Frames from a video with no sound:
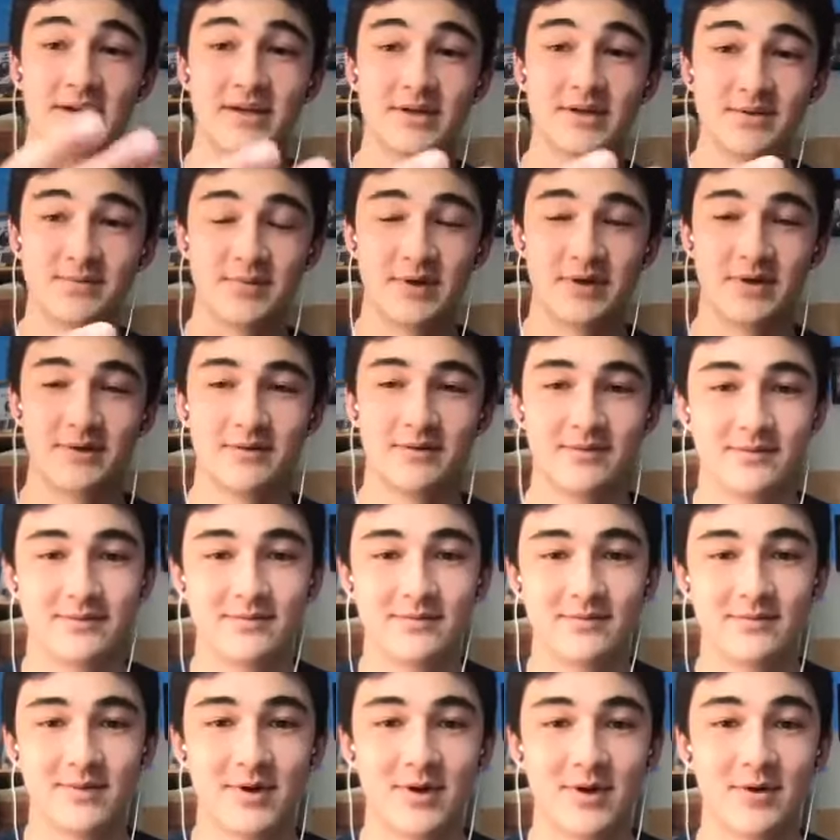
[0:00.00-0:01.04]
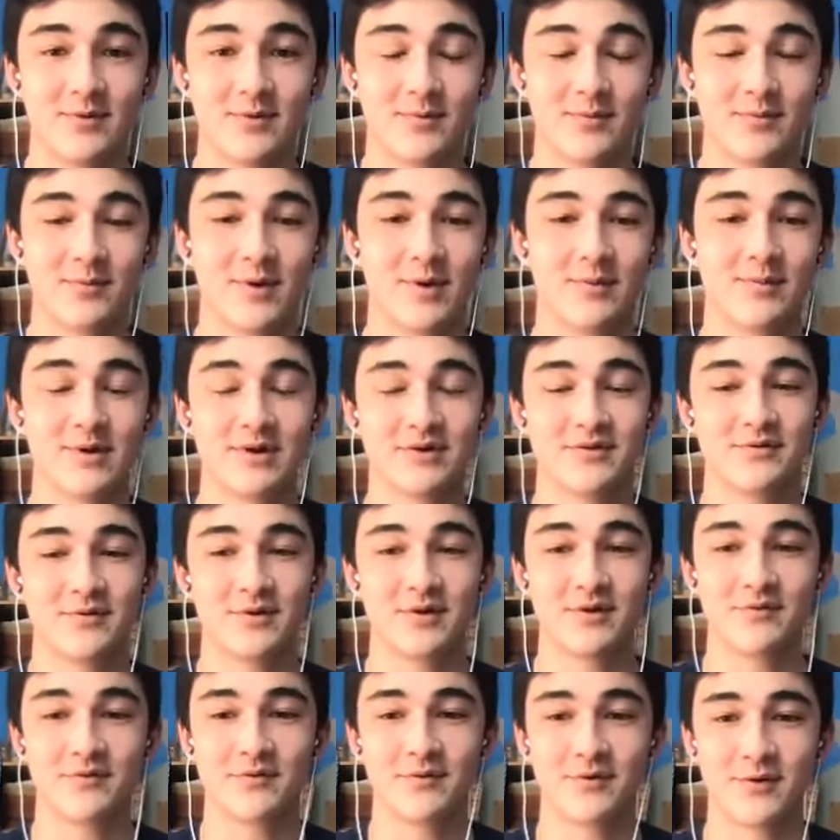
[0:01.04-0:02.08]
been my best
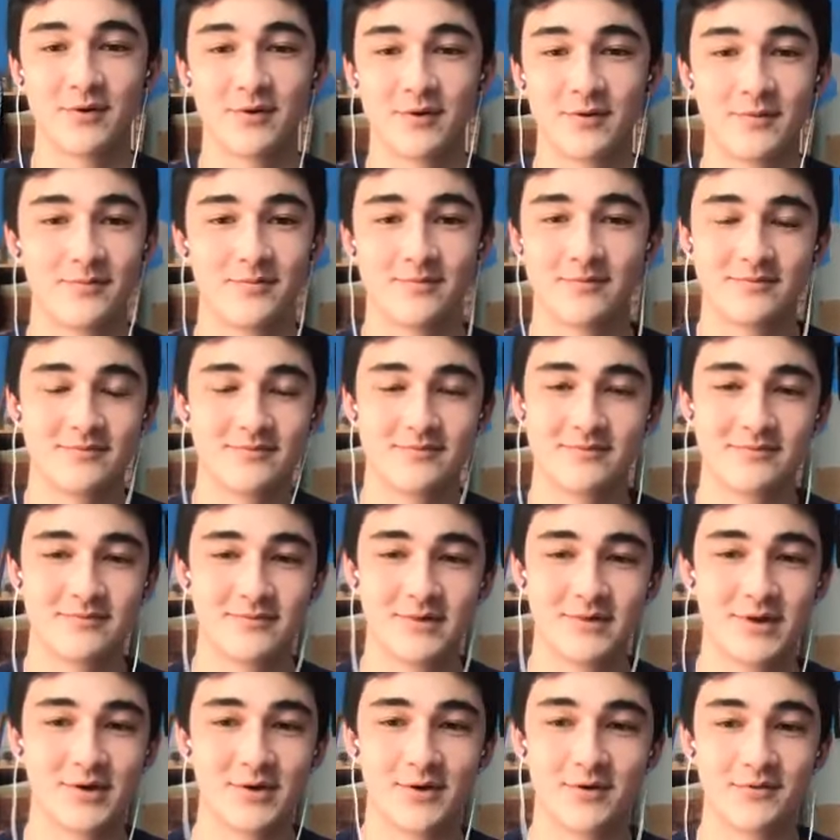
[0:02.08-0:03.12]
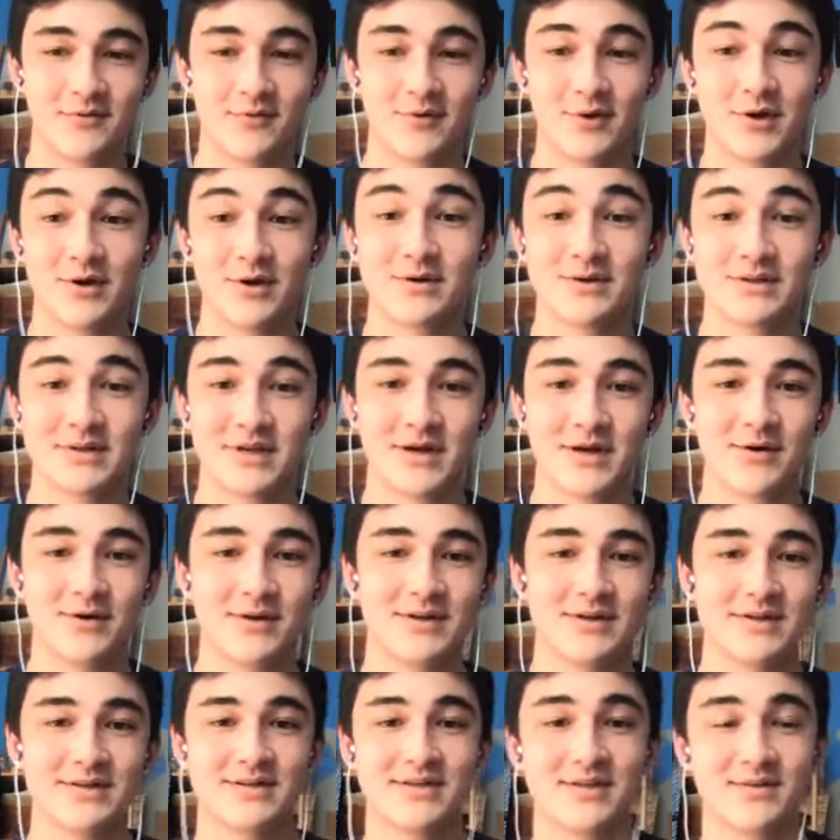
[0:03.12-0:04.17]
friend for years now, and
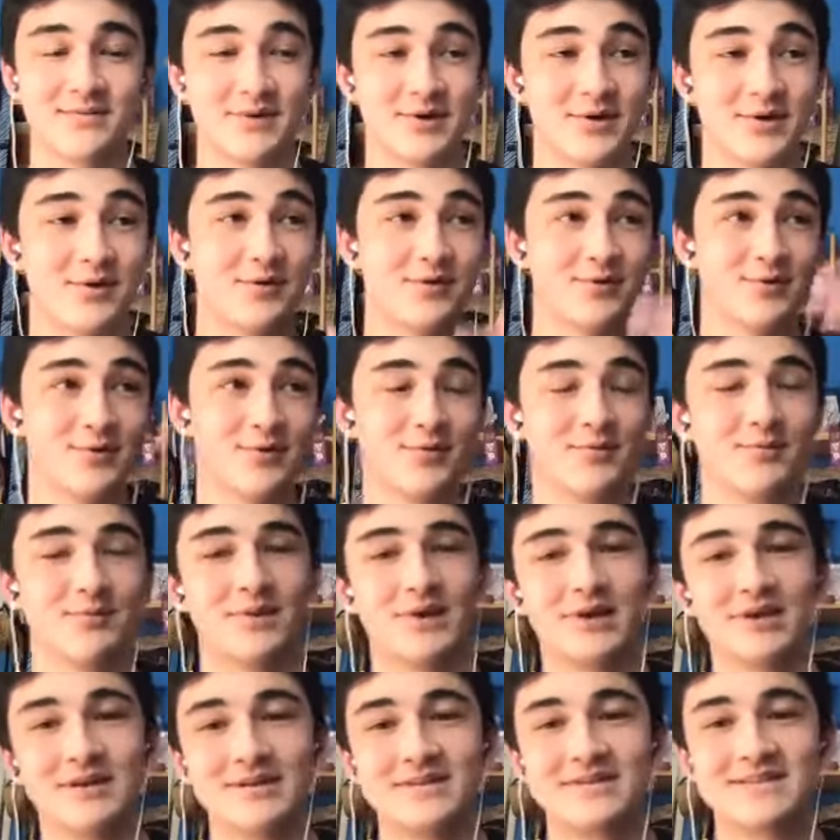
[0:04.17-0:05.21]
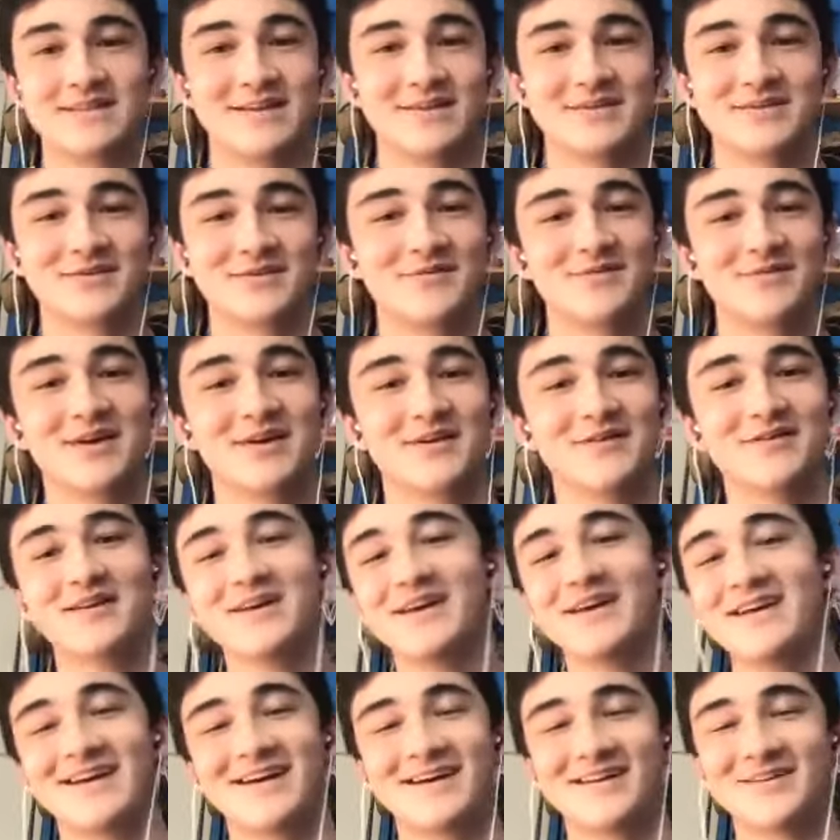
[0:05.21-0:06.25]
he's seen me go through many stages of life.
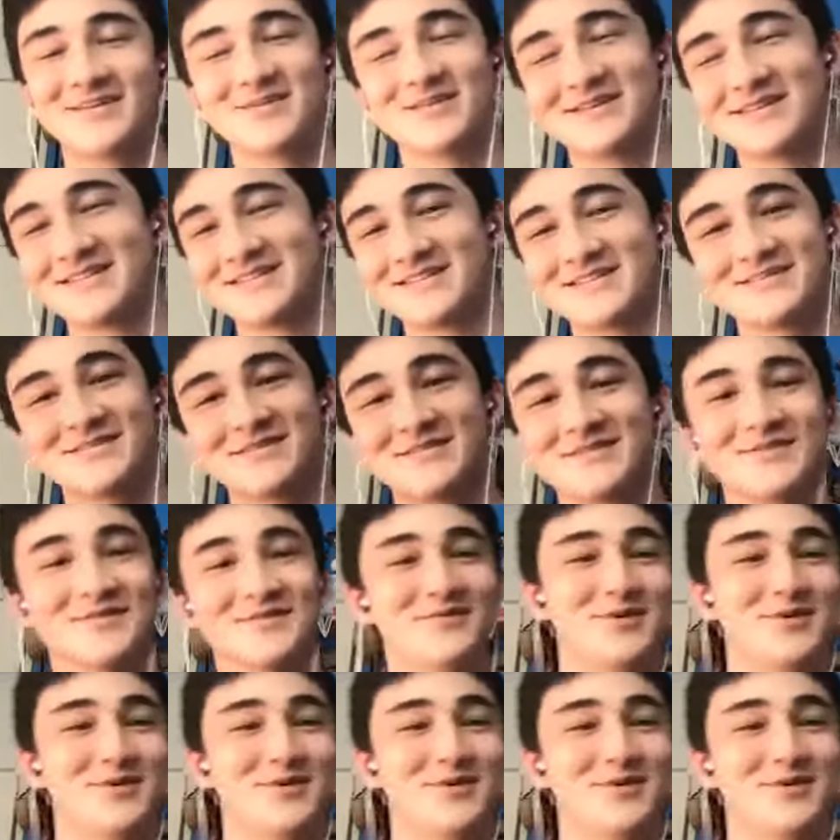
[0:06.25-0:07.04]
I know, yeah, it's a